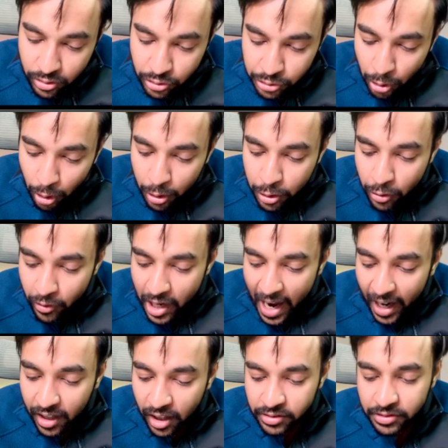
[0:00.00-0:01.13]
So you will
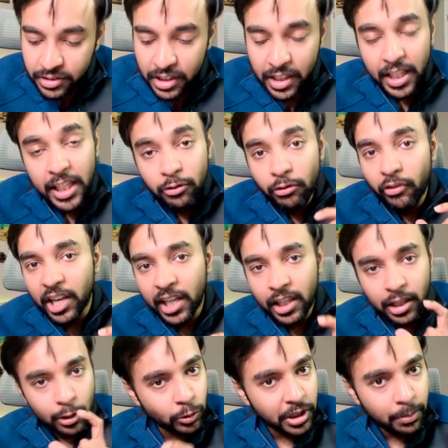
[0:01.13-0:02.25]
add a equivalent
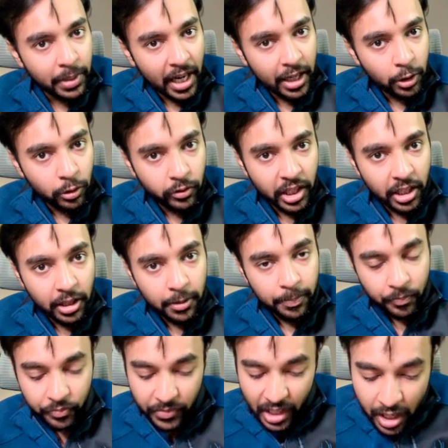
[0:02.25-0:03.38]
closing bracket over here.
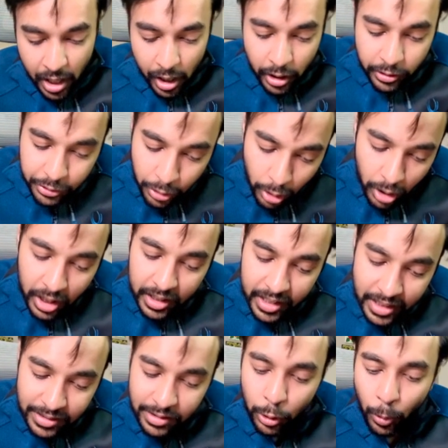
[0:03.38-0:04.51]
So
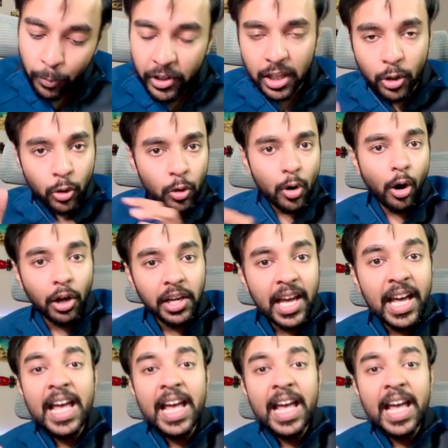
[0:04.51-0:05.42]
this loop will go on